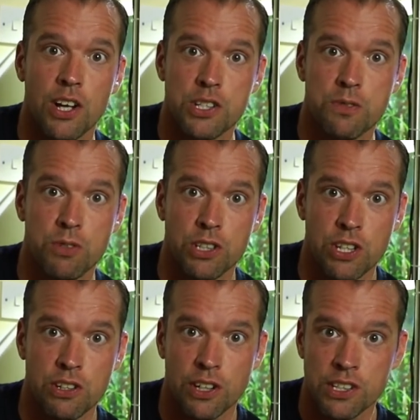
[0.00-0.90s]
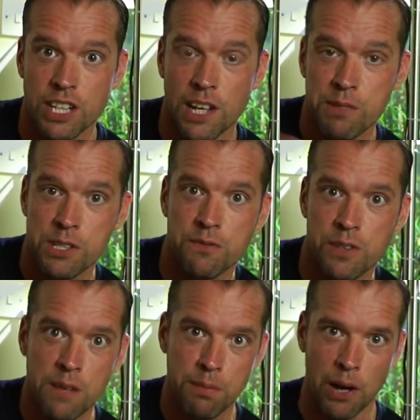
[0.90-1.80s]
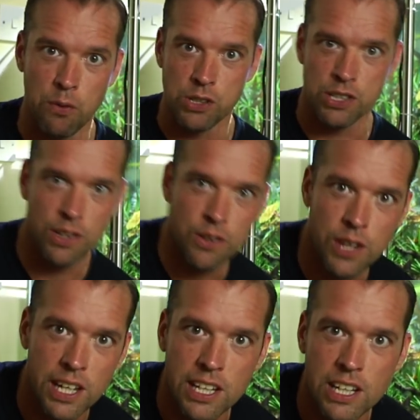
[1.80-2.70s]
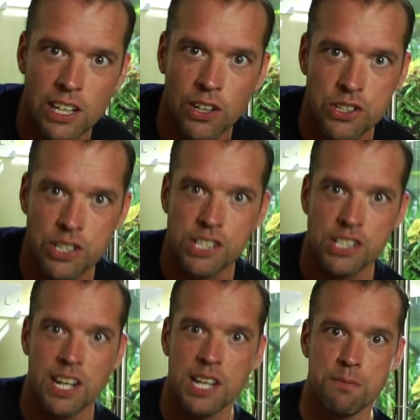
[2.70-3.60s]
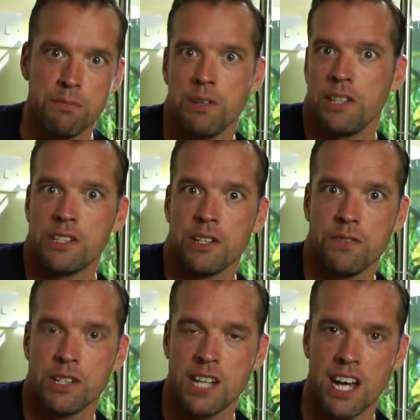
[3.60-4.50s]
I just want you guys to give me some feedback. What do you think I should scape in the two foot